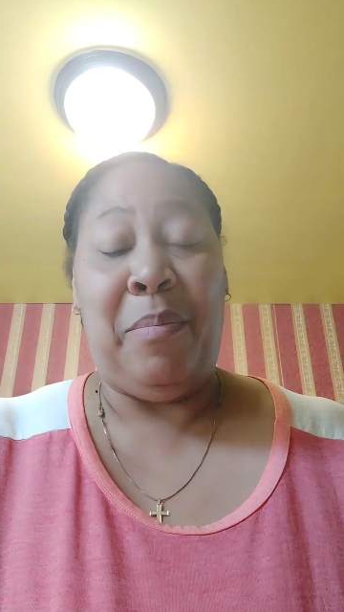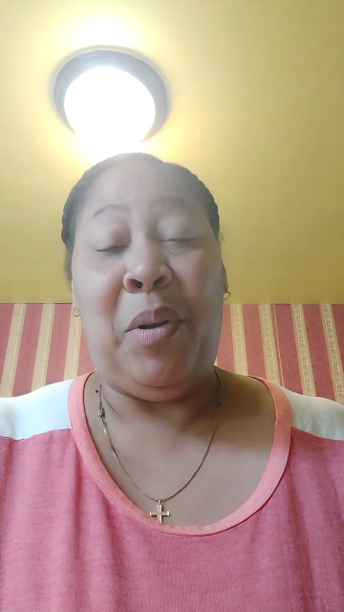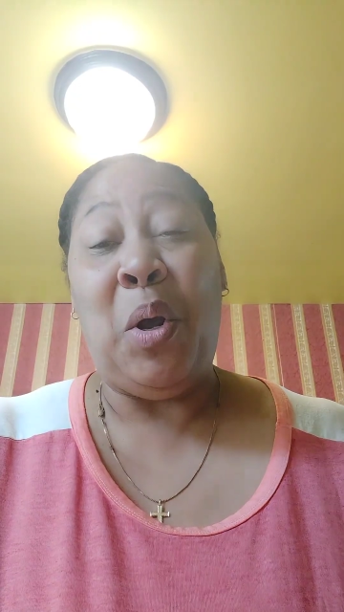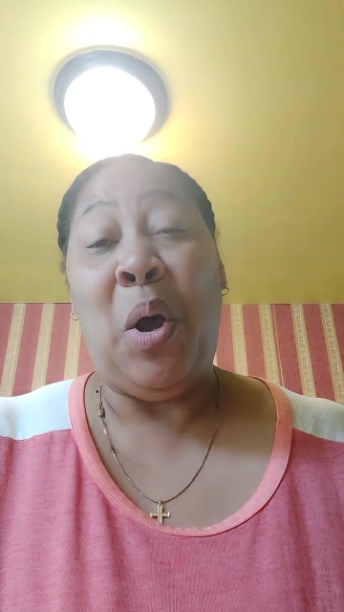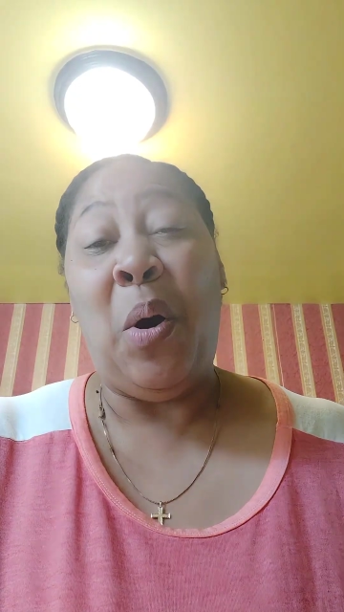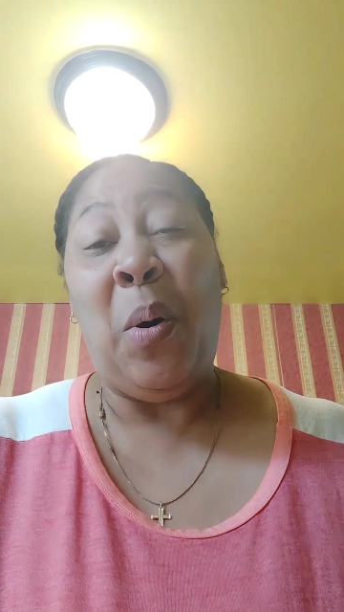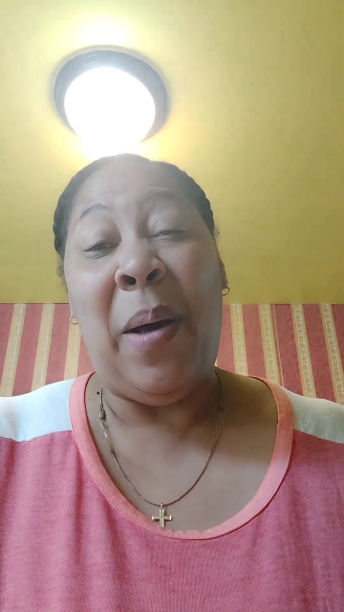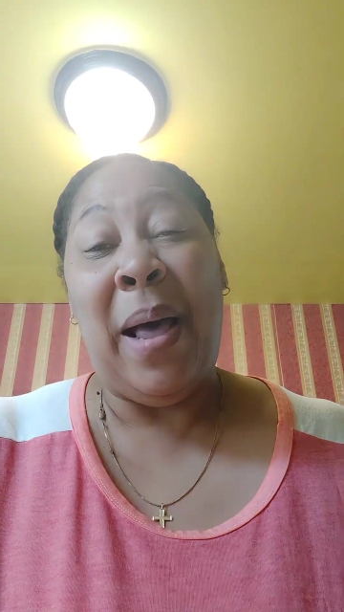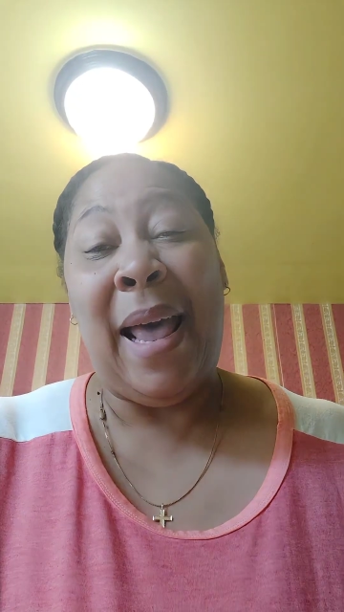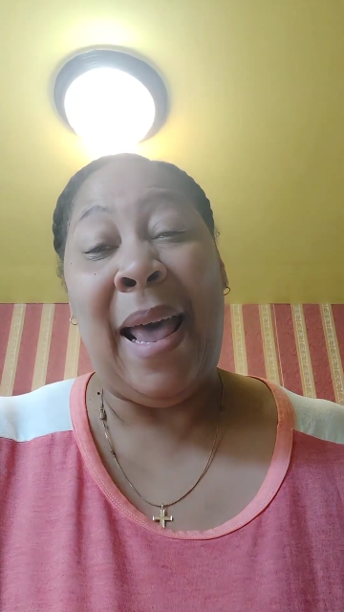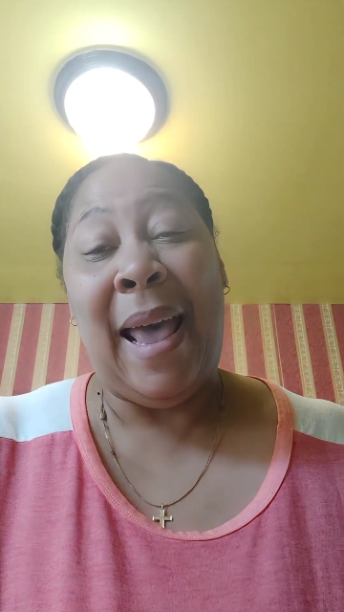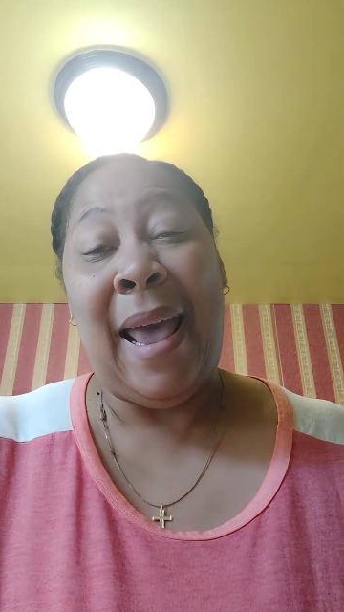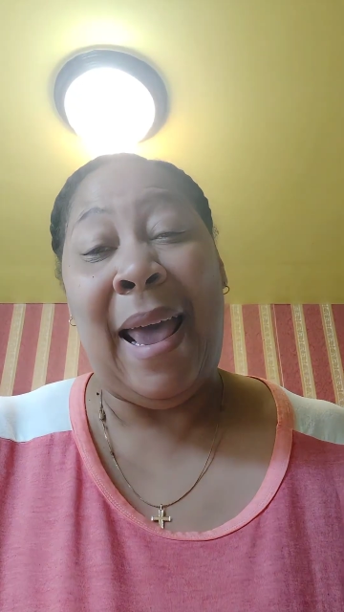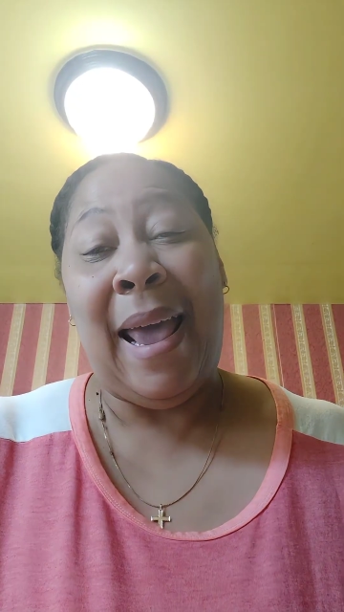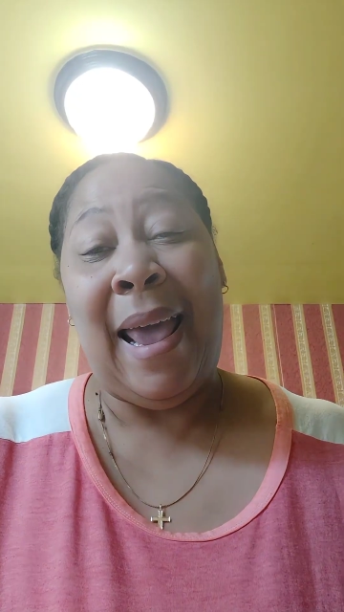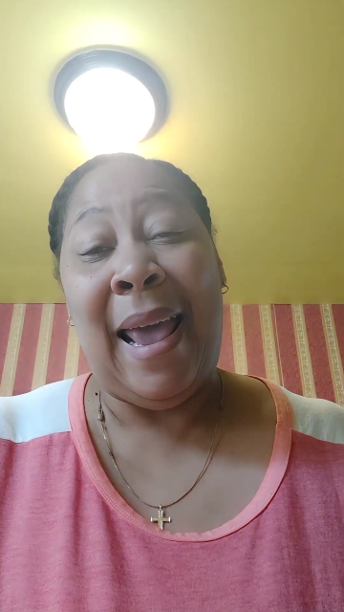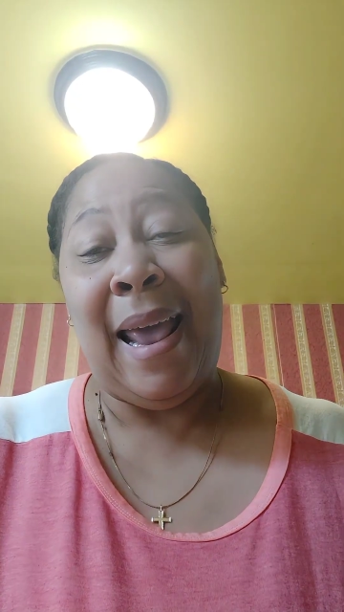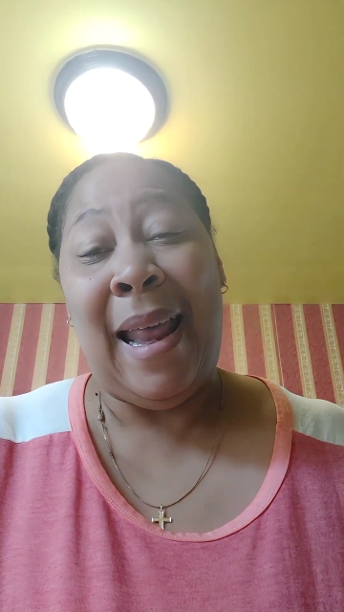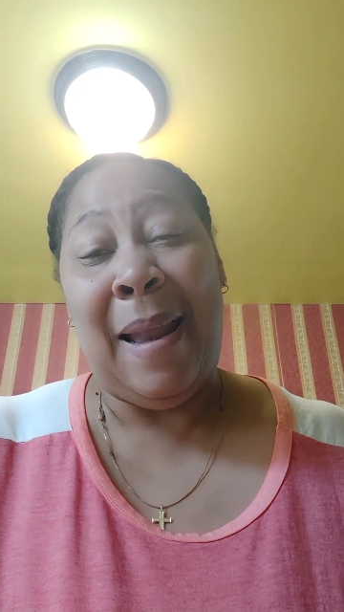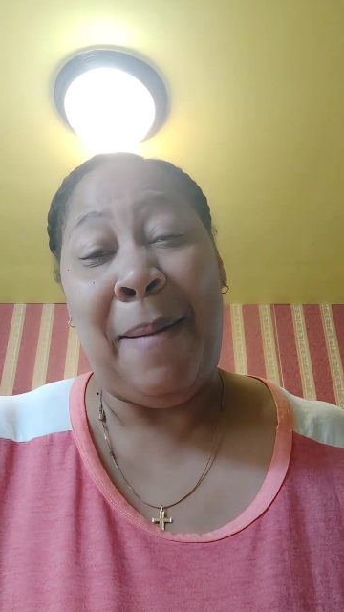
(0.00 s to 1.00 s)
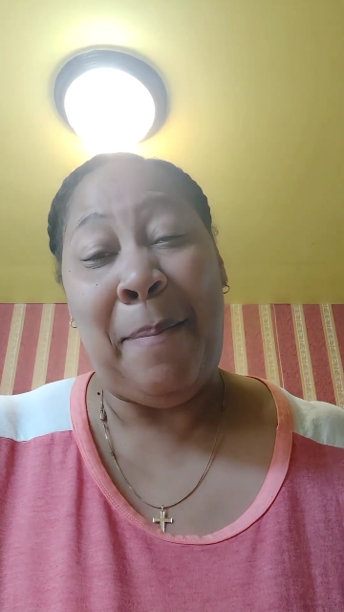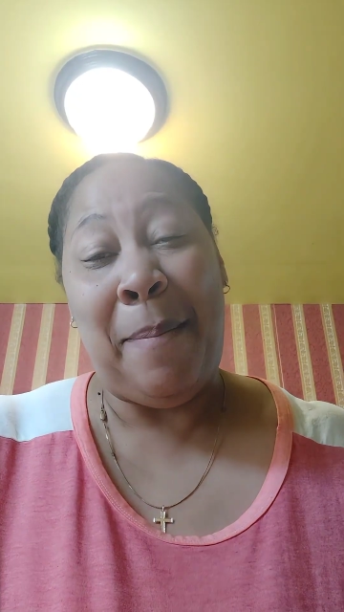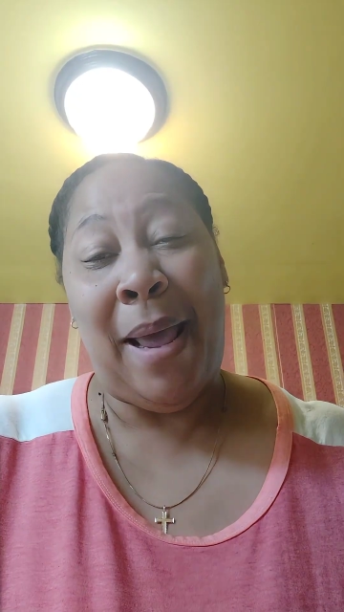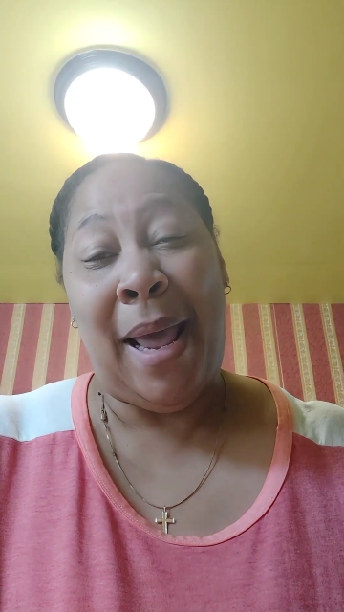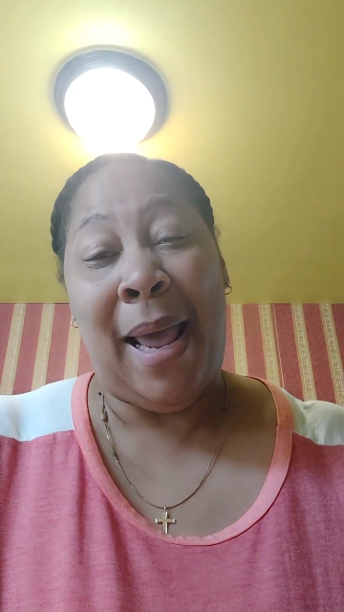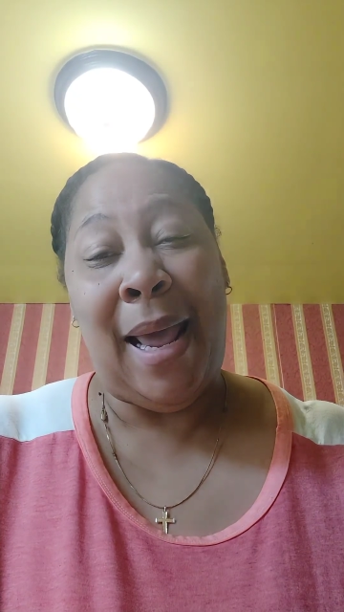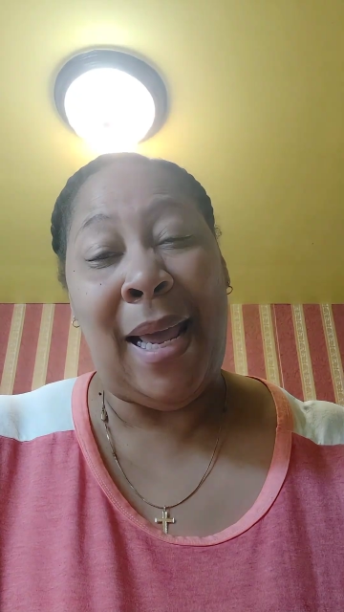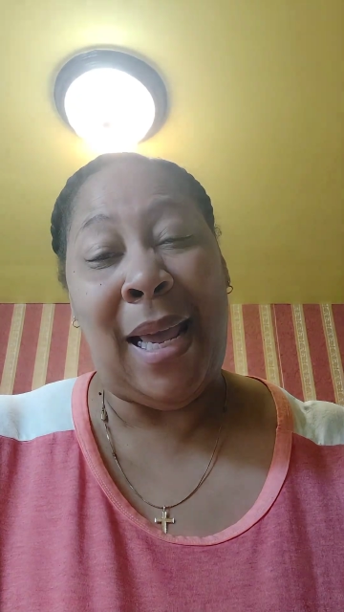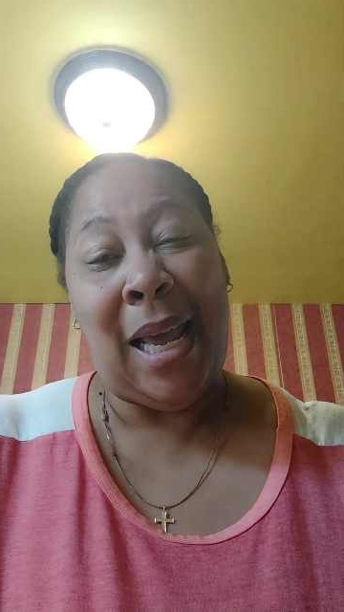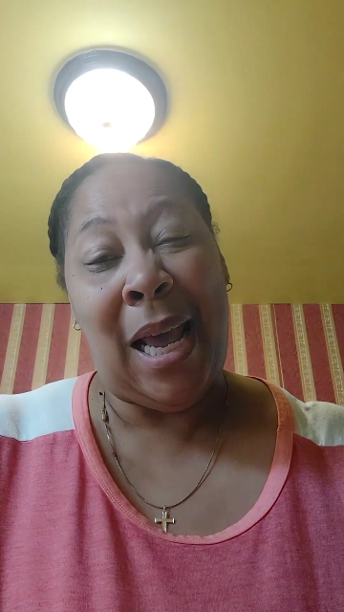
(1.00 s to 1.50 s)
go ahead and
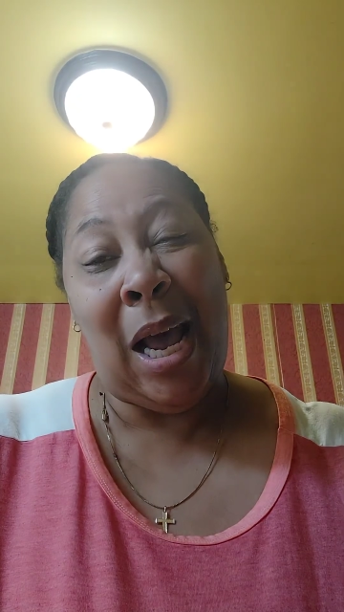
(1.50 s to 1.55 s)
make